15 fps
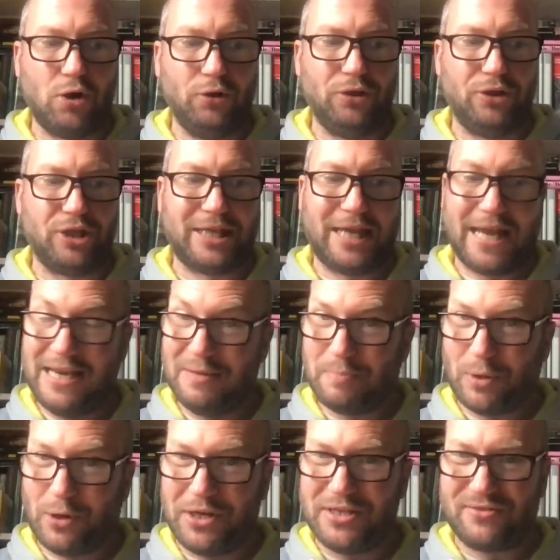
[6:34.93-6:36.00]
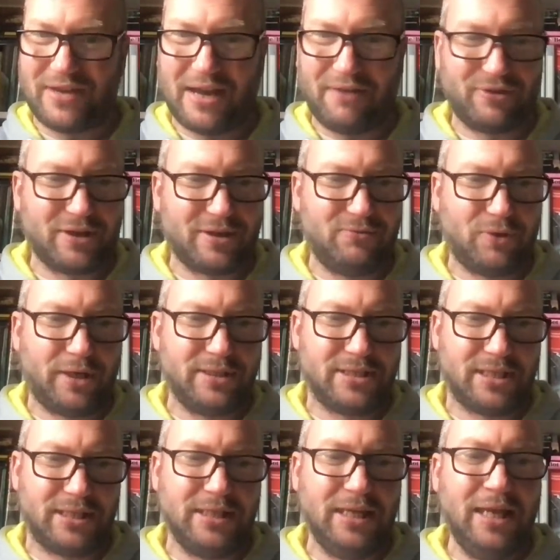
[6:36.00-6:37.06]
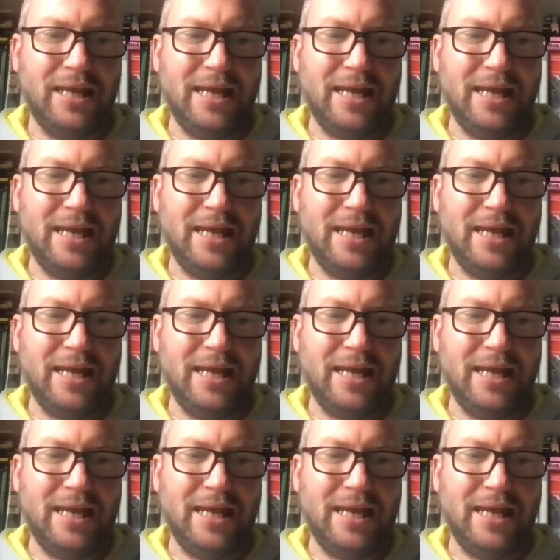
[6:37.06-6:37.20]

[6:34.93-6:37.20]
on the Caine Prize for African Writing.